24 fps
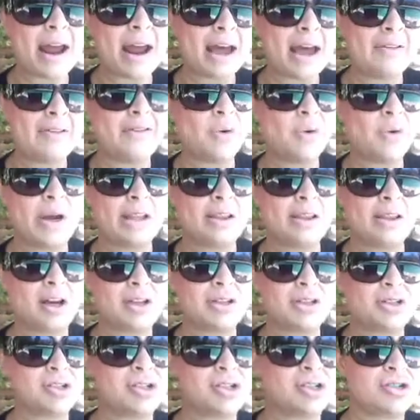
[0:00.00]
having weight loss
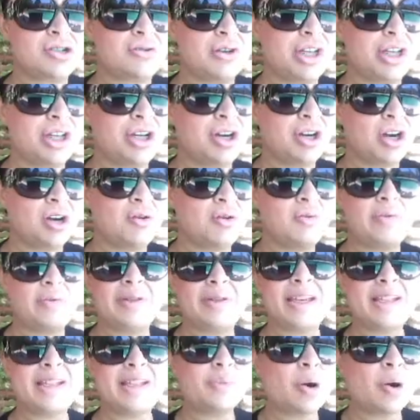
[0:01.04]
surgery,
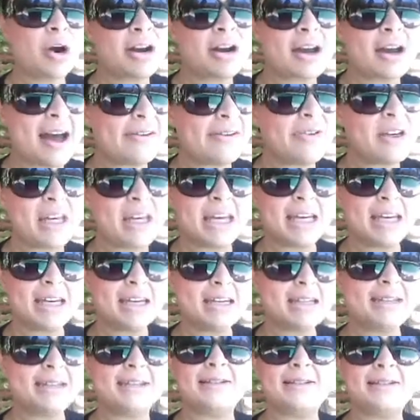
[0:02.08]
that's part of having
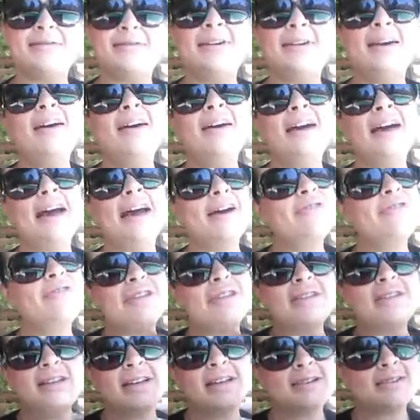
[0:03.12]
kids, and
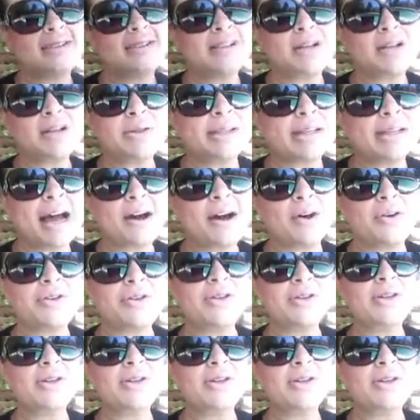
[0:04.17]
everything tends to go south.